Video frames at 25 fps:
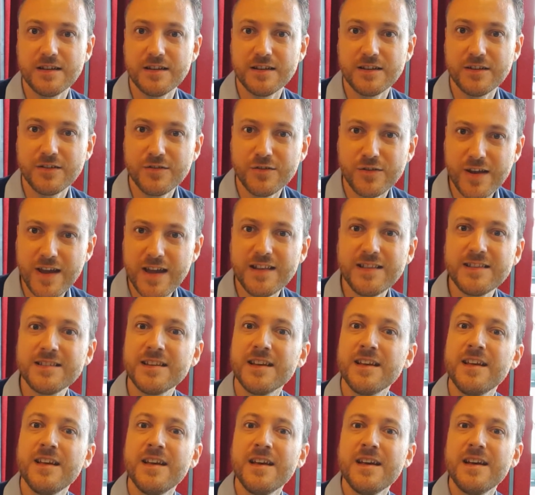
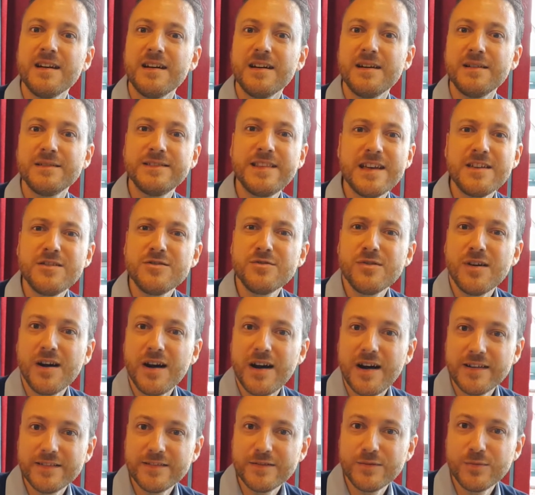great, and then you
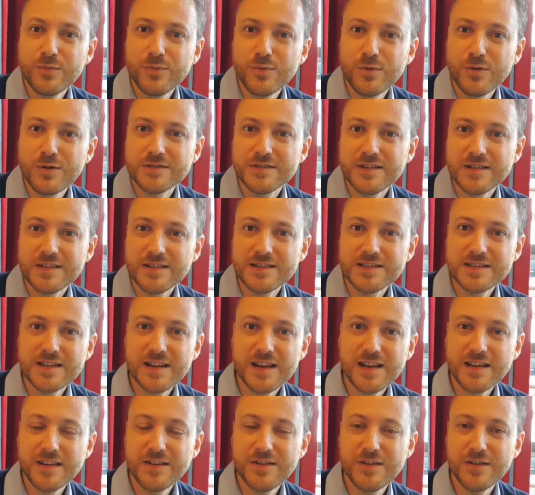add water. It's
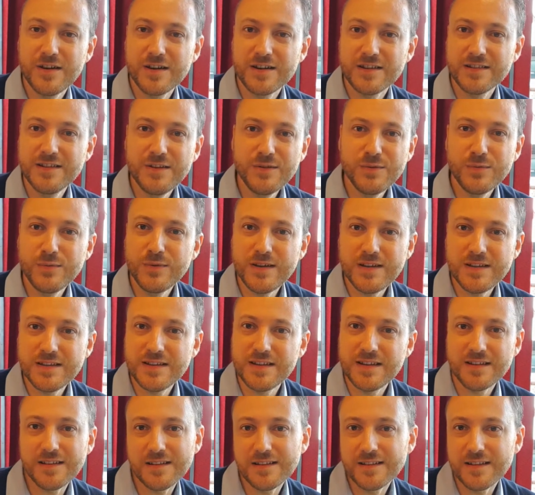like you are
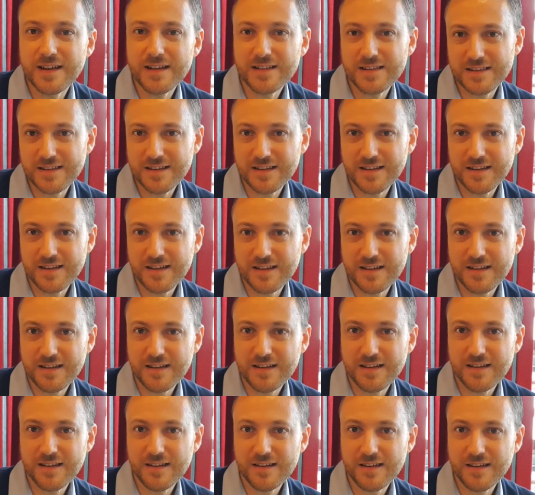diluting
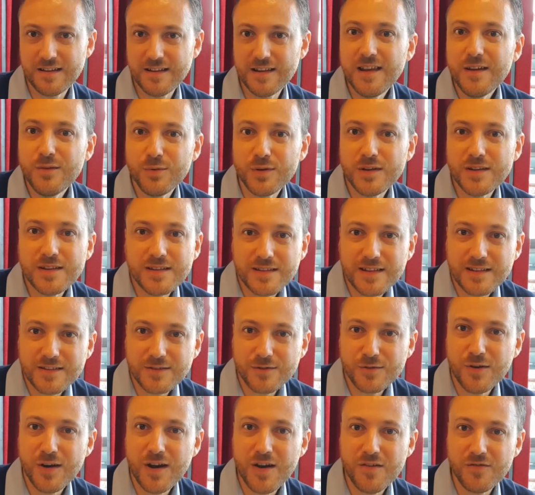that liquid
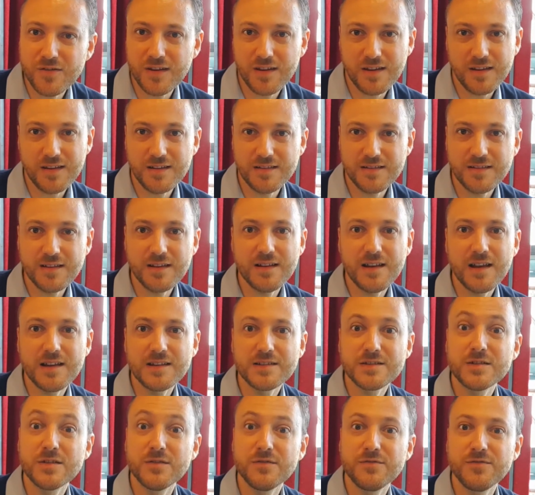that you have in the
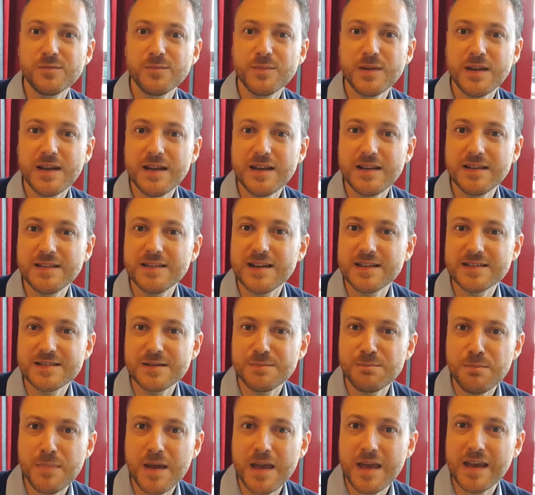glass. So for me it
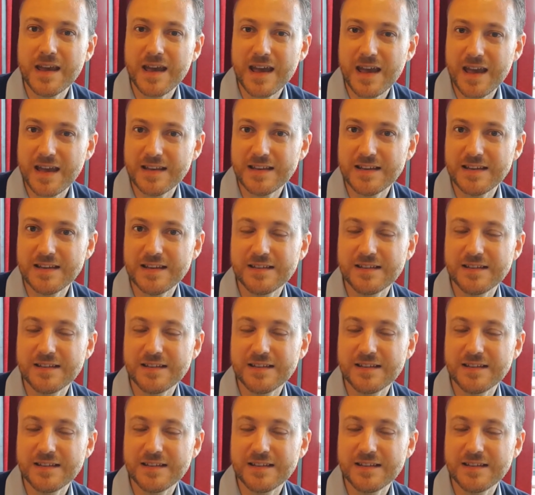doesn't make any